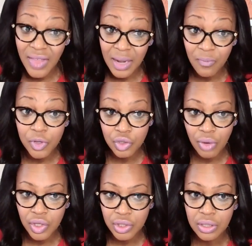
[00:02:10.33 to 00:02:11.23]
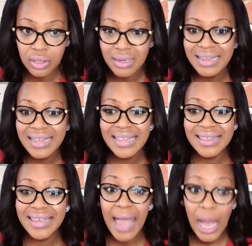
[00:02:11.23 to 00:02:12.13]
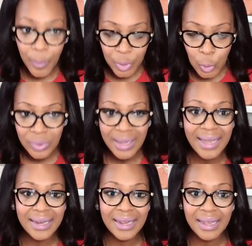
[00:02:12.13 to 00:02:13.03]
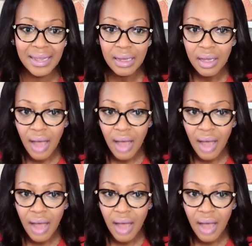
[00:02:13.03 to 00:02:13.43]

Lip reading: that infrastructure, the capital planning,